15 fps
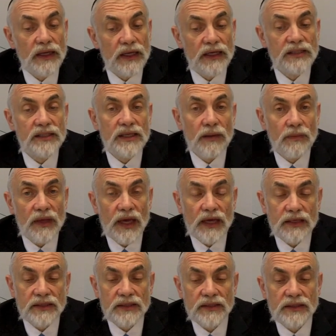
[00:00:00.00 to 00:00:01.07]
In some
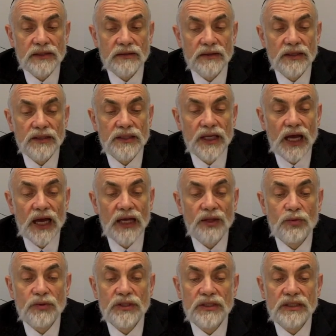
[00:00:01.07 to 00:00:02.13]
years, a tithe
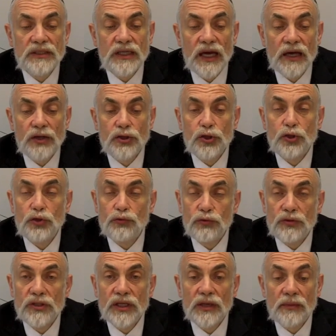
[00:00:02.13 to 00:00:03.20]
was taken to
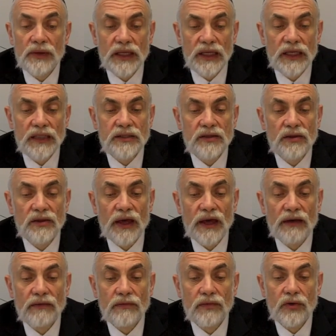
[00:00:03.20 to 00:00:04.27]
Jerusalem and eaten there,